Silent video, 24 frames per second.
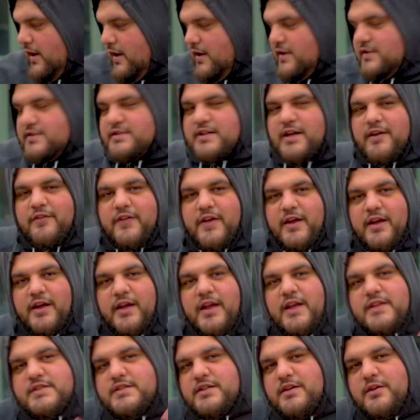stuffing.
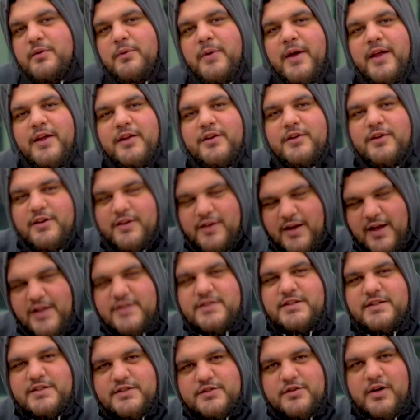Isn't a way you'd like
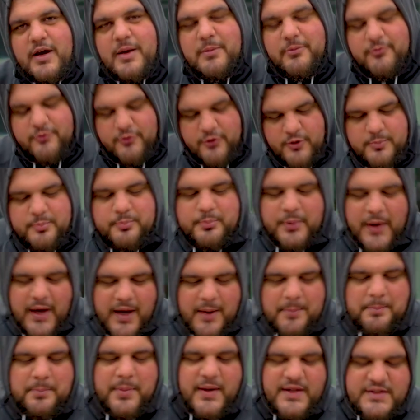to describe food,
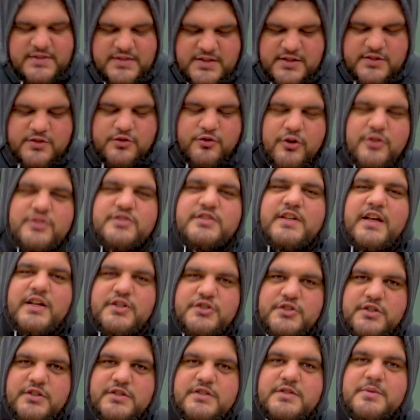but pissy
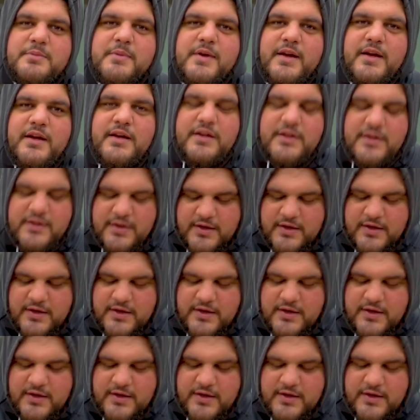cross-section to me,